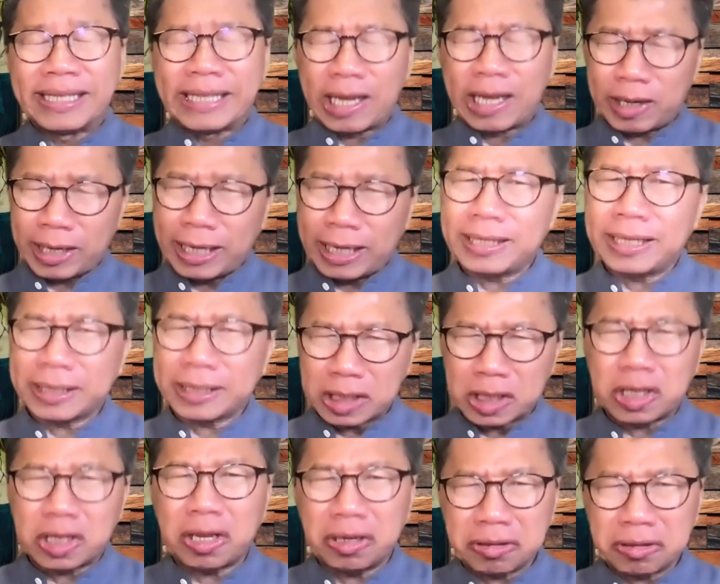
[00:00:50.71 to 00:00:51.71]
Now, it takes
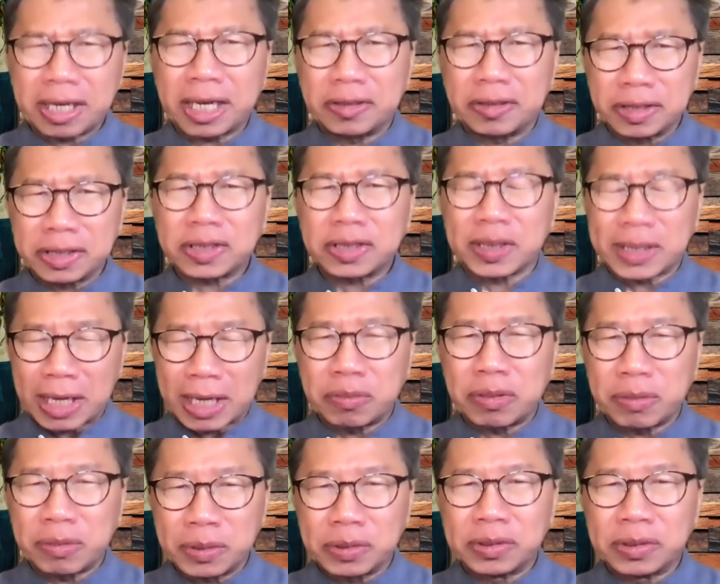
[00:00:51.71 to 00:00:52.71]
a lot of courage to tell
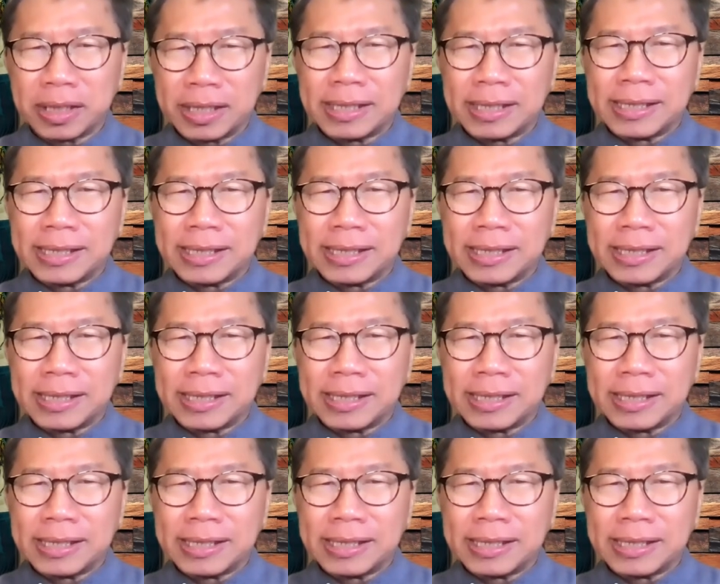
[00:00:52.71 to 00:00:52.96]
people,